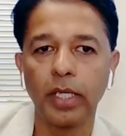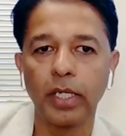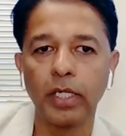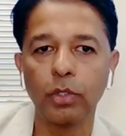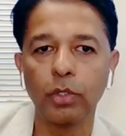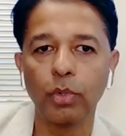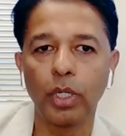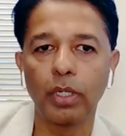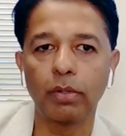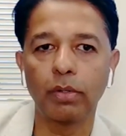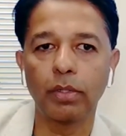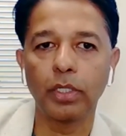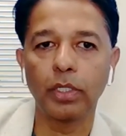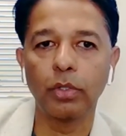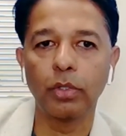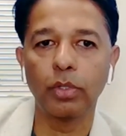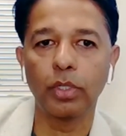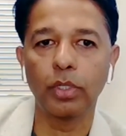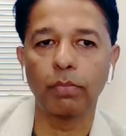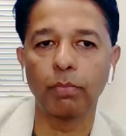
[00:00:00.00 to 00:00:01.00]
then you're
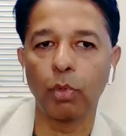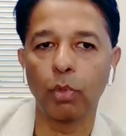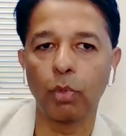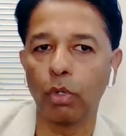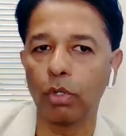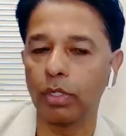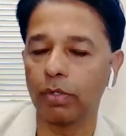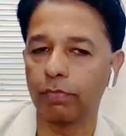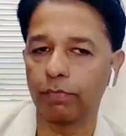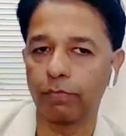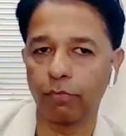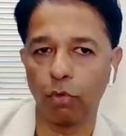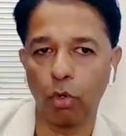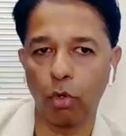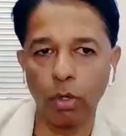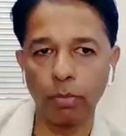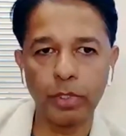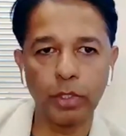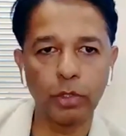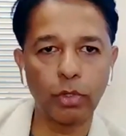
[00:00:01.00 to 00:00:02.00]
more
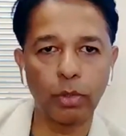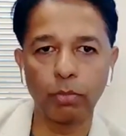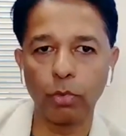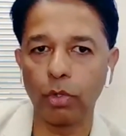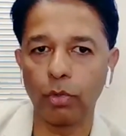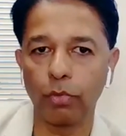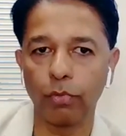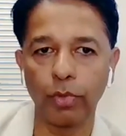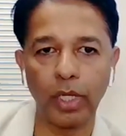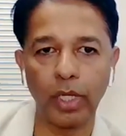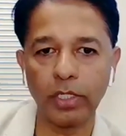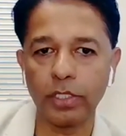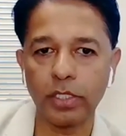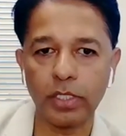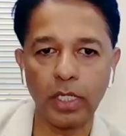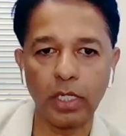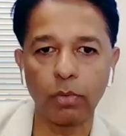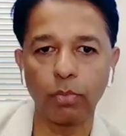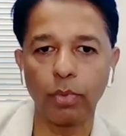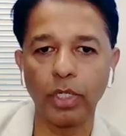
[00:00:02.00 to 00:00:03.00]
informed, you're more
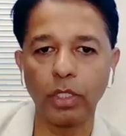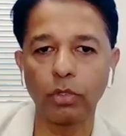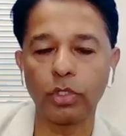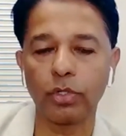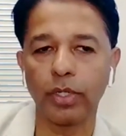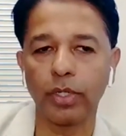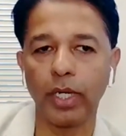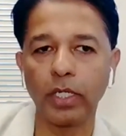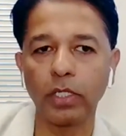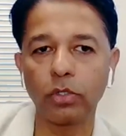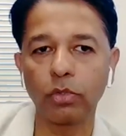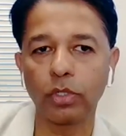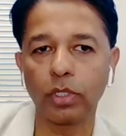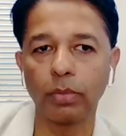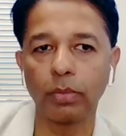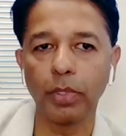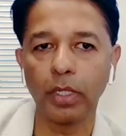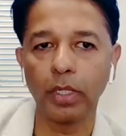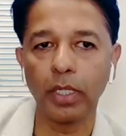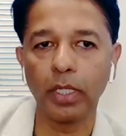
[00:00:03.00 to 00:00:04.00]
realistic when you're trying to
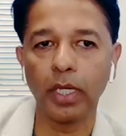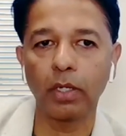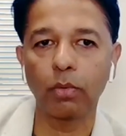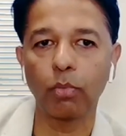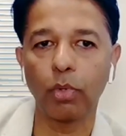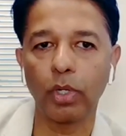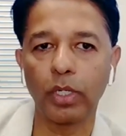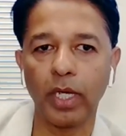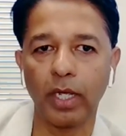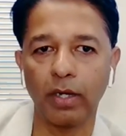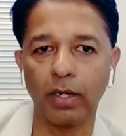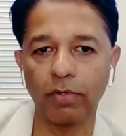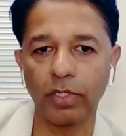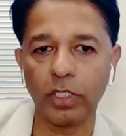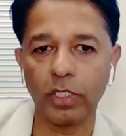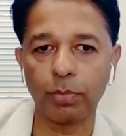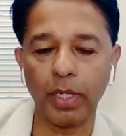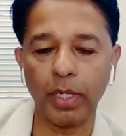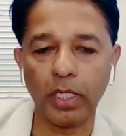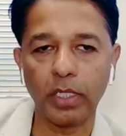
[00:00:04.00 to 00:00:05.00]
communicate what kind of
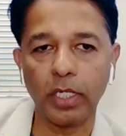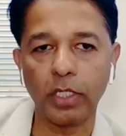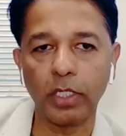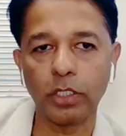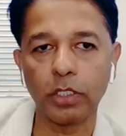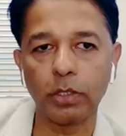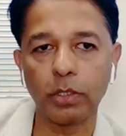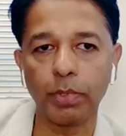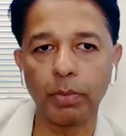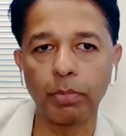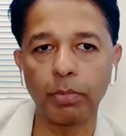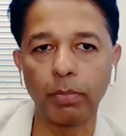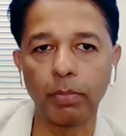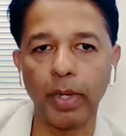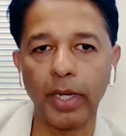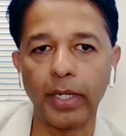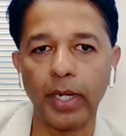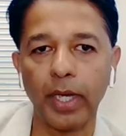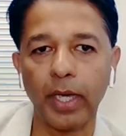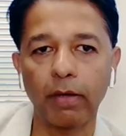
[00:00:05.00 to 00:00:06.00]
expectations people
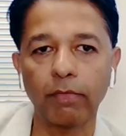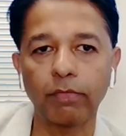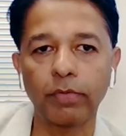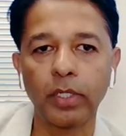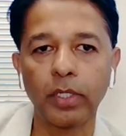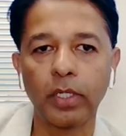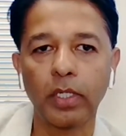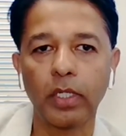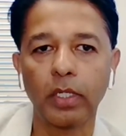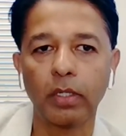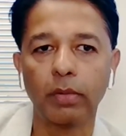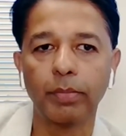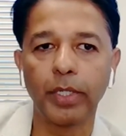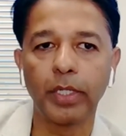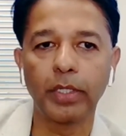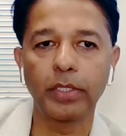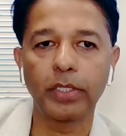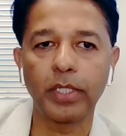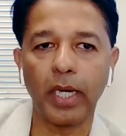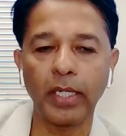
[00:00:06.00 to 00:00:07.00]
might have.
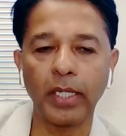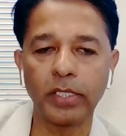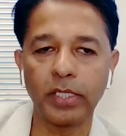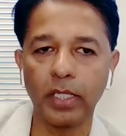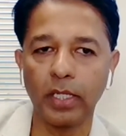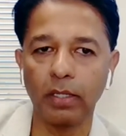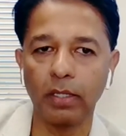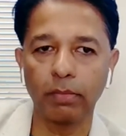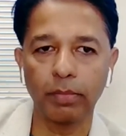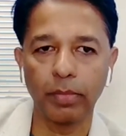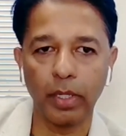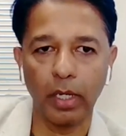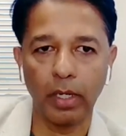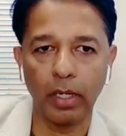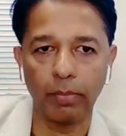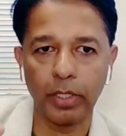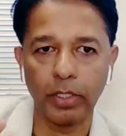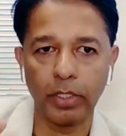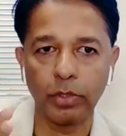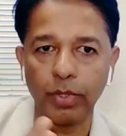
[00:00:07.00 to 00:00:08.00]
Because I see,
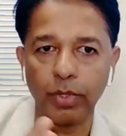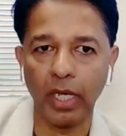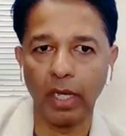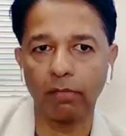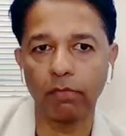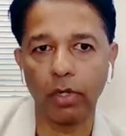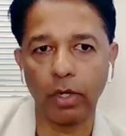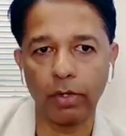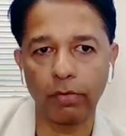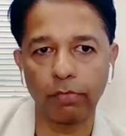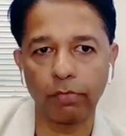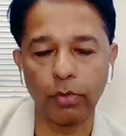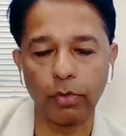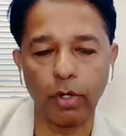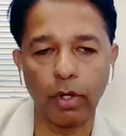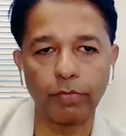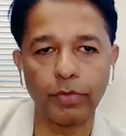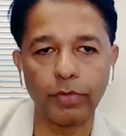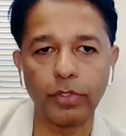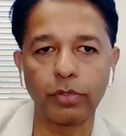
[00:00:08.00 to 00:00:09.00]
because we have a lot of
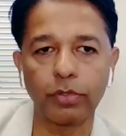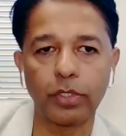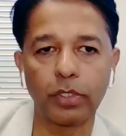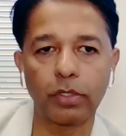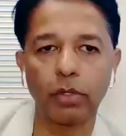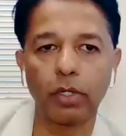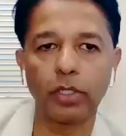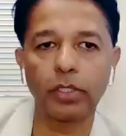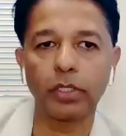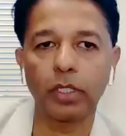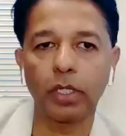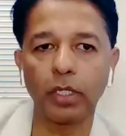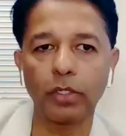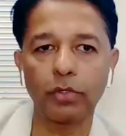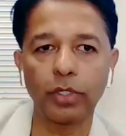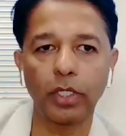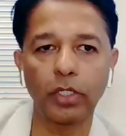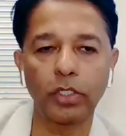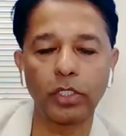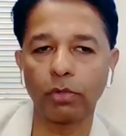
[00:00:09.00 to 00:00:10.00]
loan officers across the
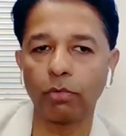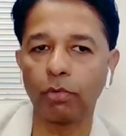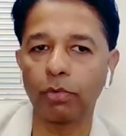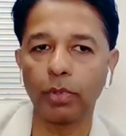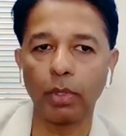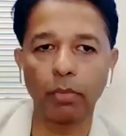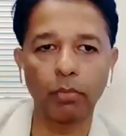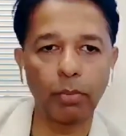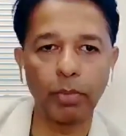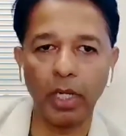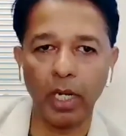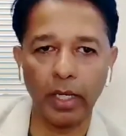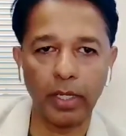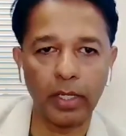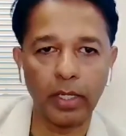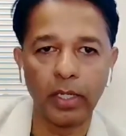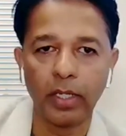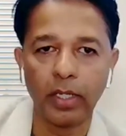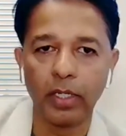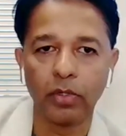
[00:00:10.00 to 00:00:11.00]
country, and some of them will be
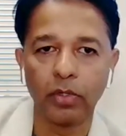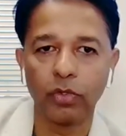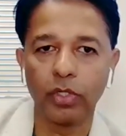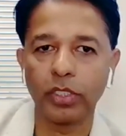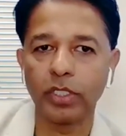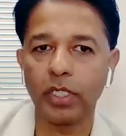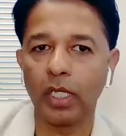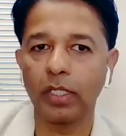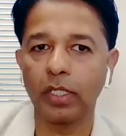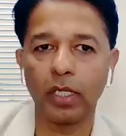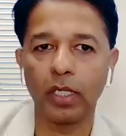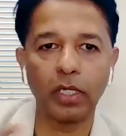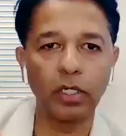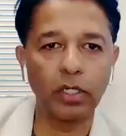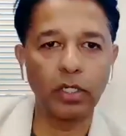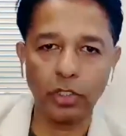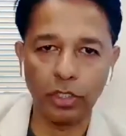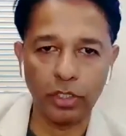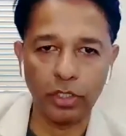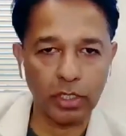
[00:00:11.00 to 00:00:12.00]
like, they send the
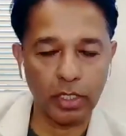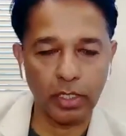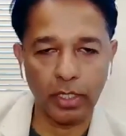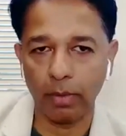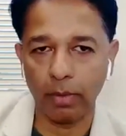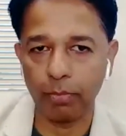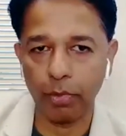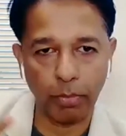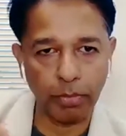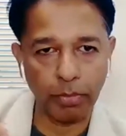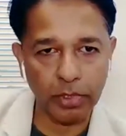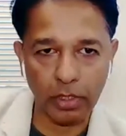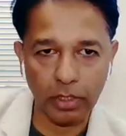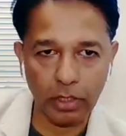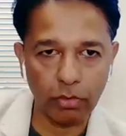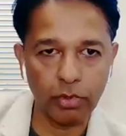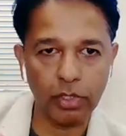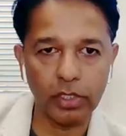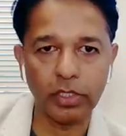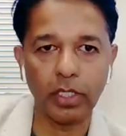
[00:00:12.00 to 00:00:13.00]
conditions and they're
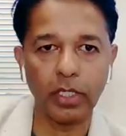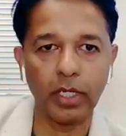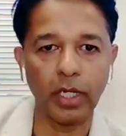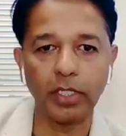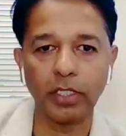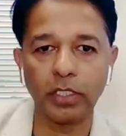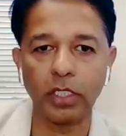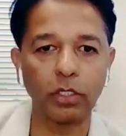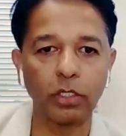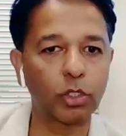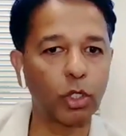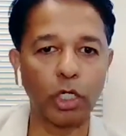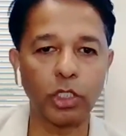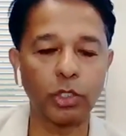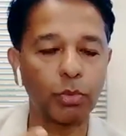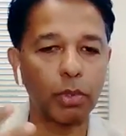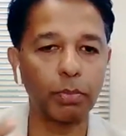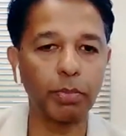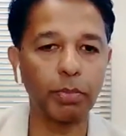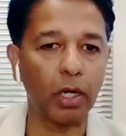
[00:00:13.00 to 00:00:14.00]
promising the real estate agents that
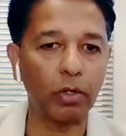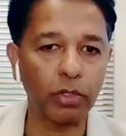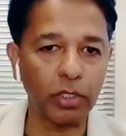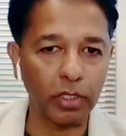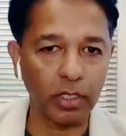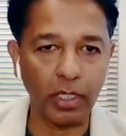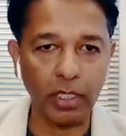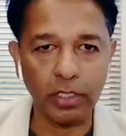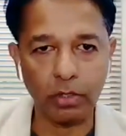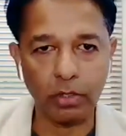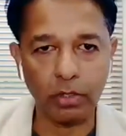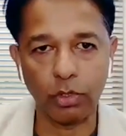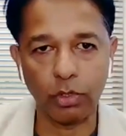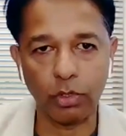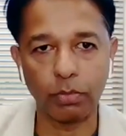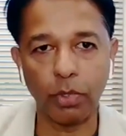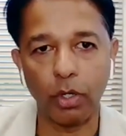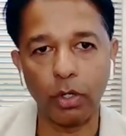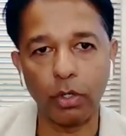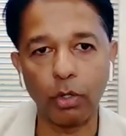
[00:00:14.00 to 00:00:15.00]
docs will be out in the
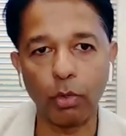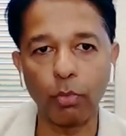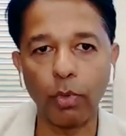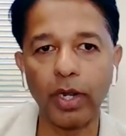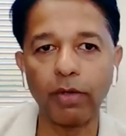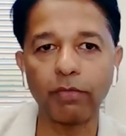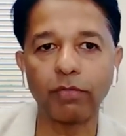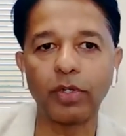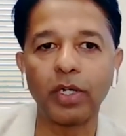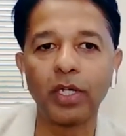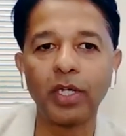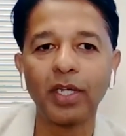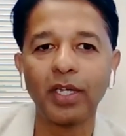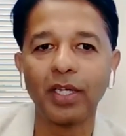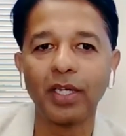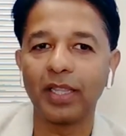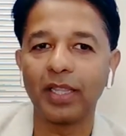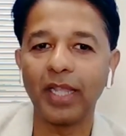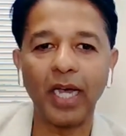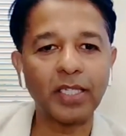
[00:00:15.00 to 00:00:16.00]
escrow tomorrow or whatever.
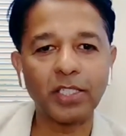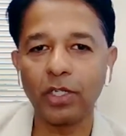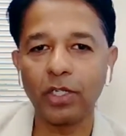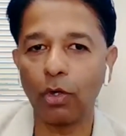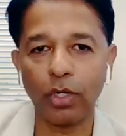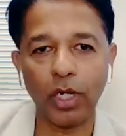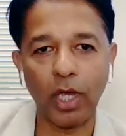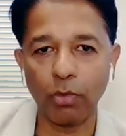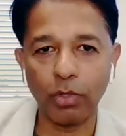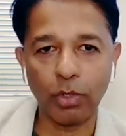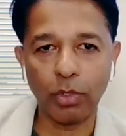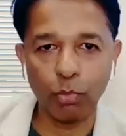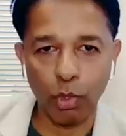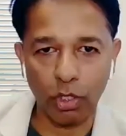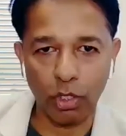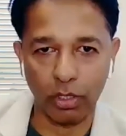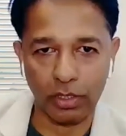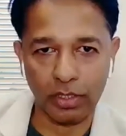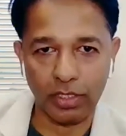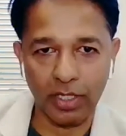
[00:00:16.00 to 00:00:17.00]
That's not how it
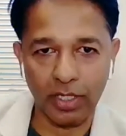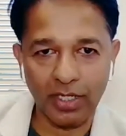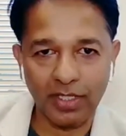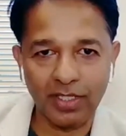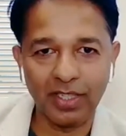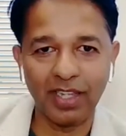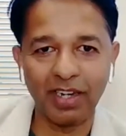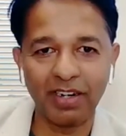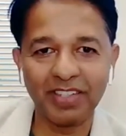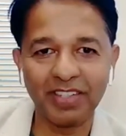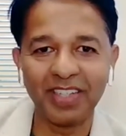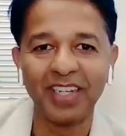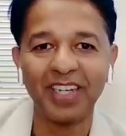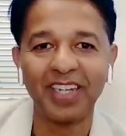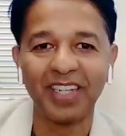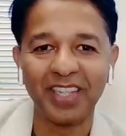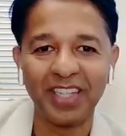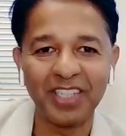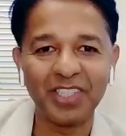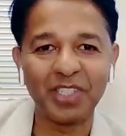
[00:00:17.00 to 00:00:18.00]
works. And
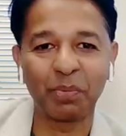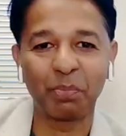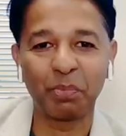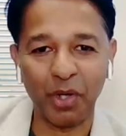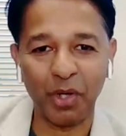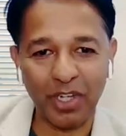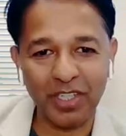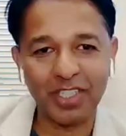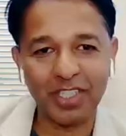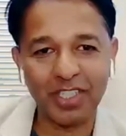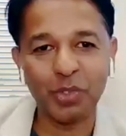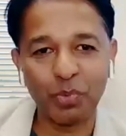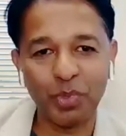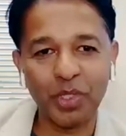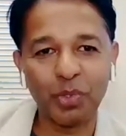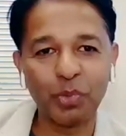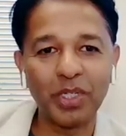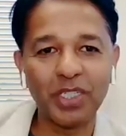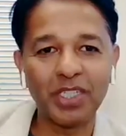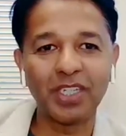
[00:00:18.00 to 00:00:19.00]
there's a process
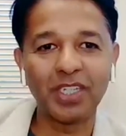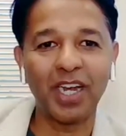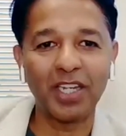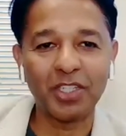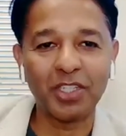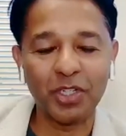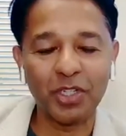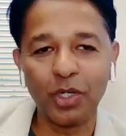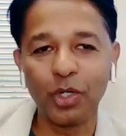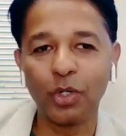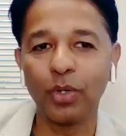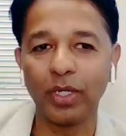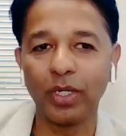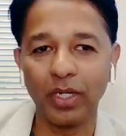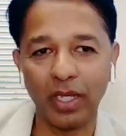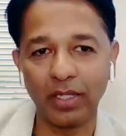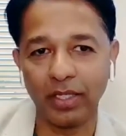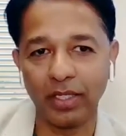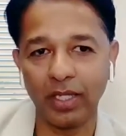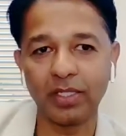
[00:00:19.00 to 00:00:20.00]
with which it has to go,
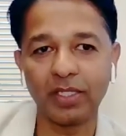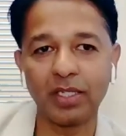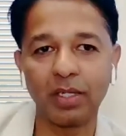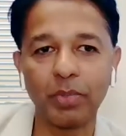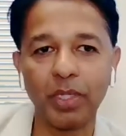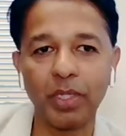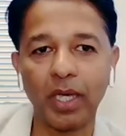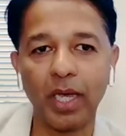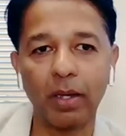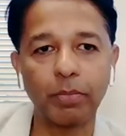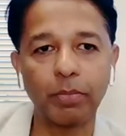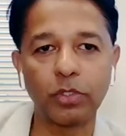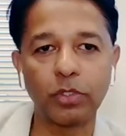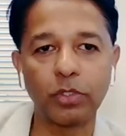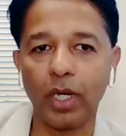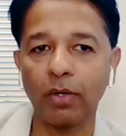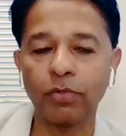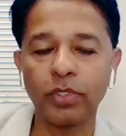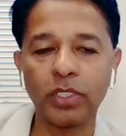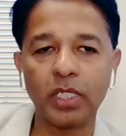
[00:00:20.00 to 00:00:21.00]
and then something
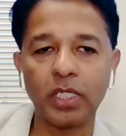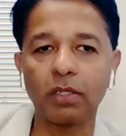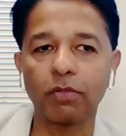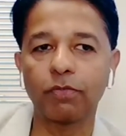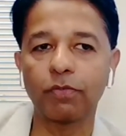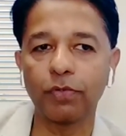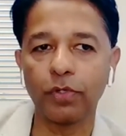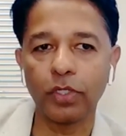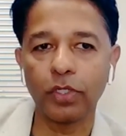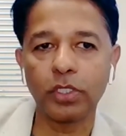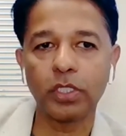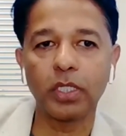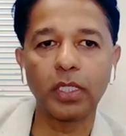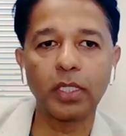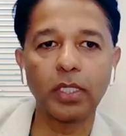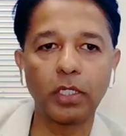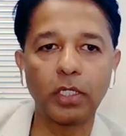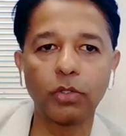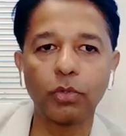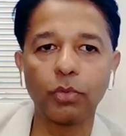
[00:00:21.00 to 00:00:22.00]
happens. So I would say the first
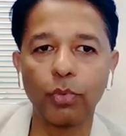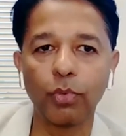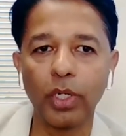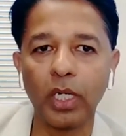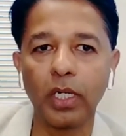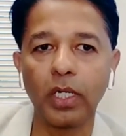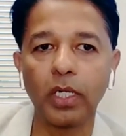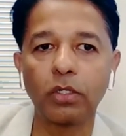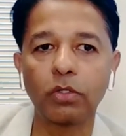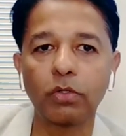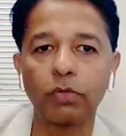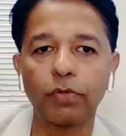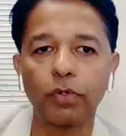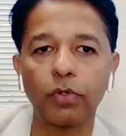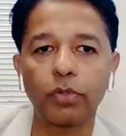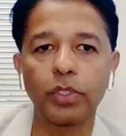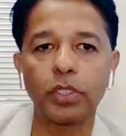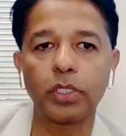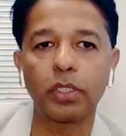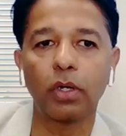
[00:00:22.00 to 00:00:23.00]
thing that you really need to
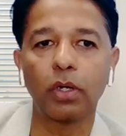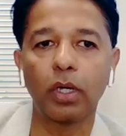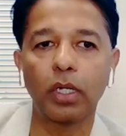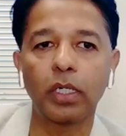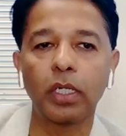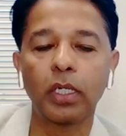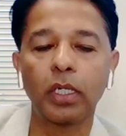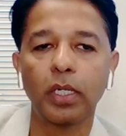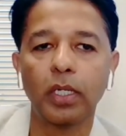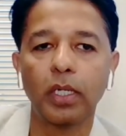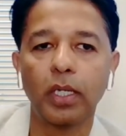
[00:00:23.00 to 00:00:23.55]
focus on